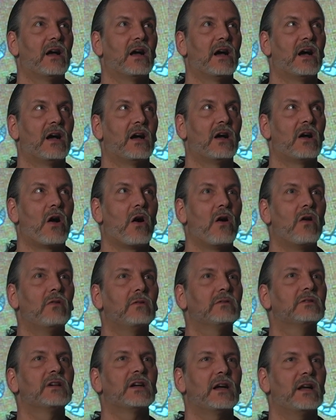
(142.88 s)

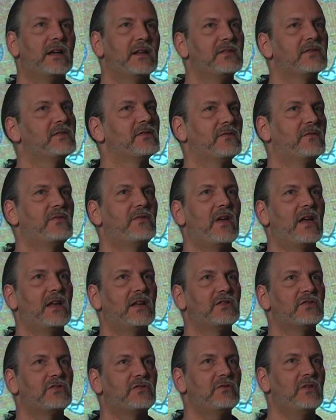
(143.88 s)
all kinds of
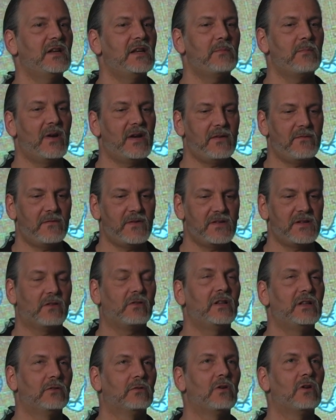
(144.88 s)
things to anybody
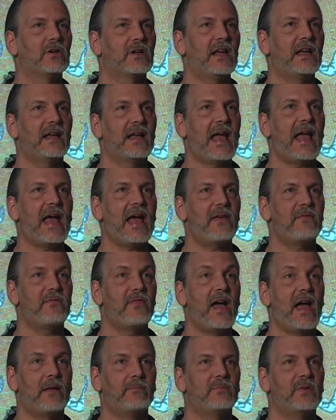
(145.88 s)
physically looking at
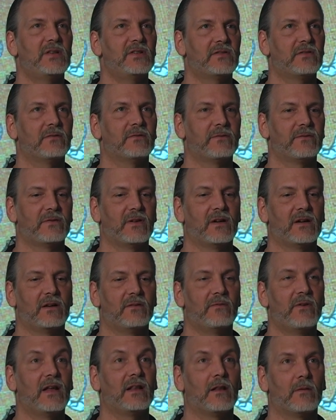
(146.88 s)
that piece of
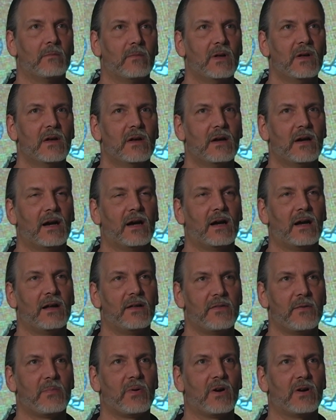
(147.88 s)
vellum.
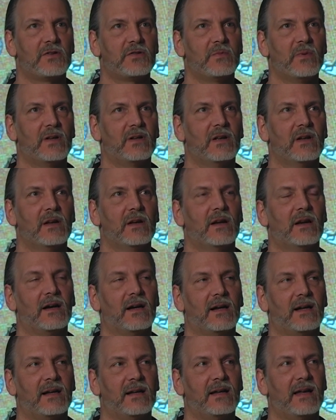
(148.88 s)
The parchment.
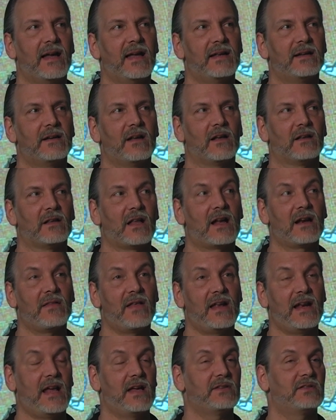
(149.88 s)
And a lot of
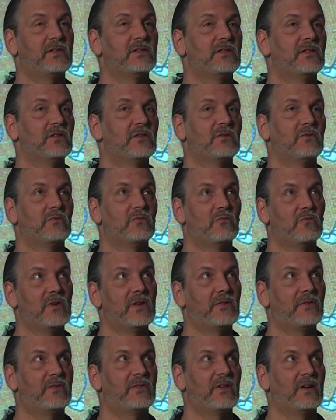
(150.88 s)
that has to do
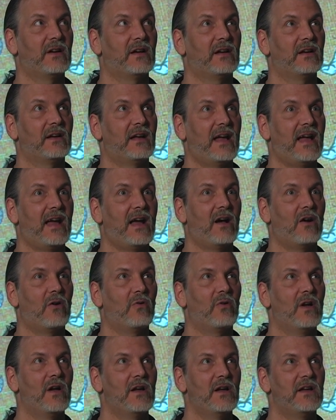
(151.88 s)
with
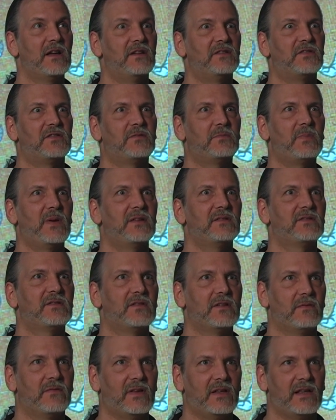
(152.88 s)
how
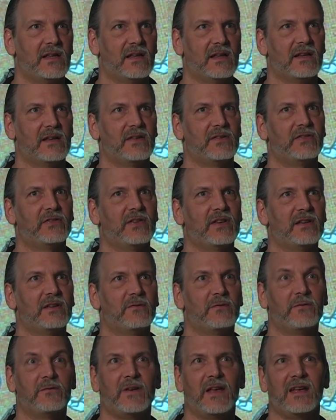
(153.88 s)
expensive it is
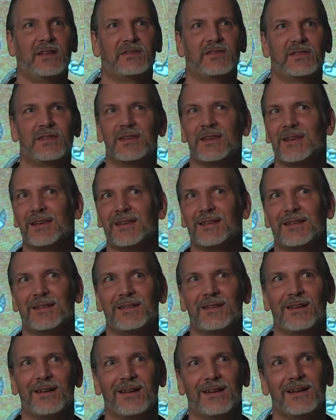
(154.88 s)
and fancy
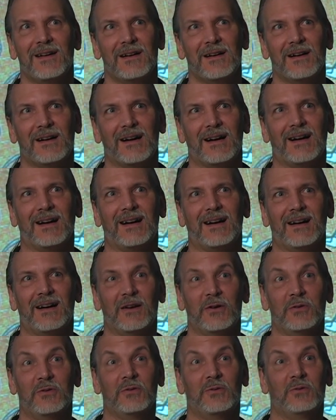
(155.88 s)
and,
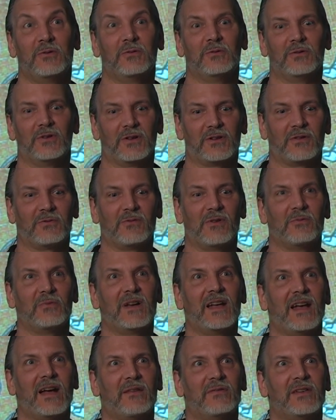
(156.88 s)
ooh, look what
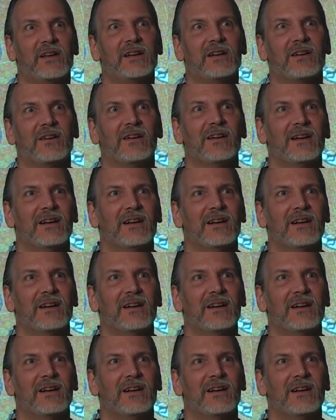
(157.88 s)
we have here.